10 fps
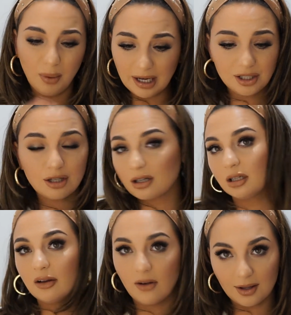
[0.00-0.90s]
Well, actually, you're
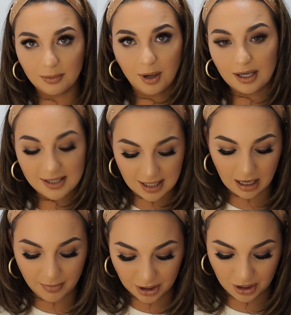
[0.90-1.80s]
going to love all the products
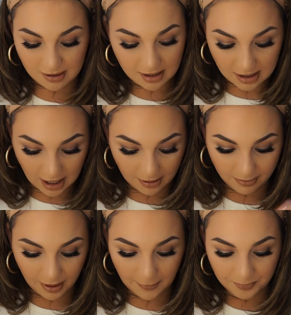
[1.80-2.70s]
that I mentioned
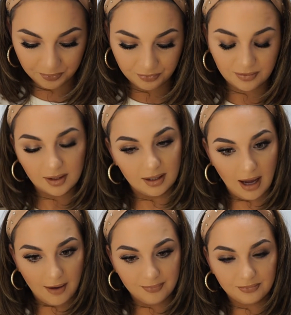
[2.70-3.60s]
today, but yeah,